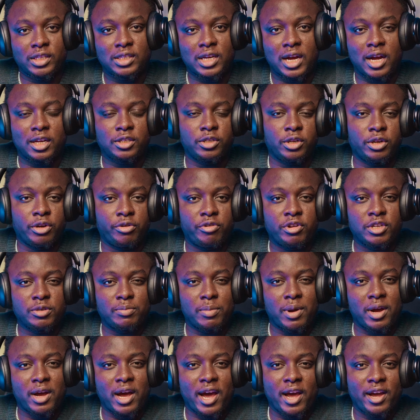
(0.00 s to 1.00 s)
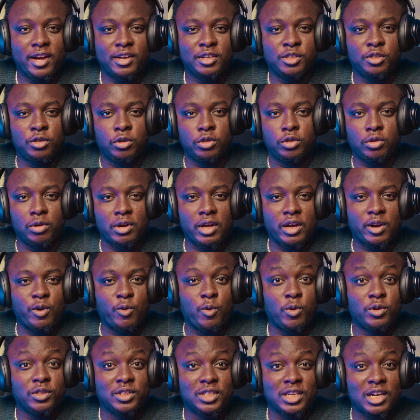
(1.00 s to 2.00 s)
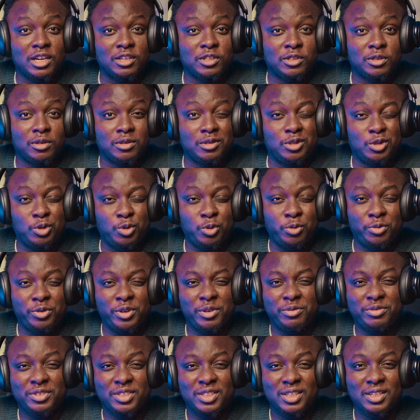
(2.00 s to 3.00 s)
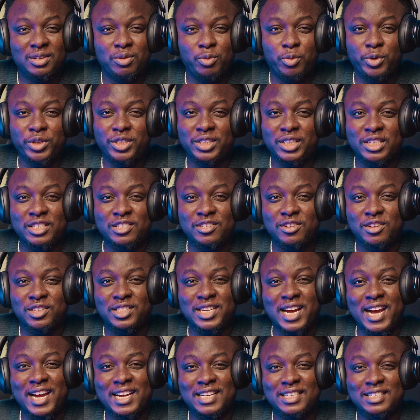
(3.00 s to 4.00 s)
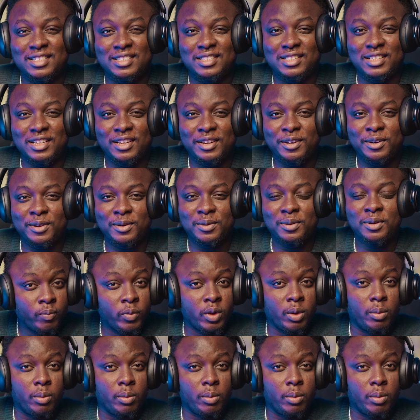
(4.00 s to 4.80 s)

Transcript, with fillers: I had to increase my ISO to like 1250, which is not ideal,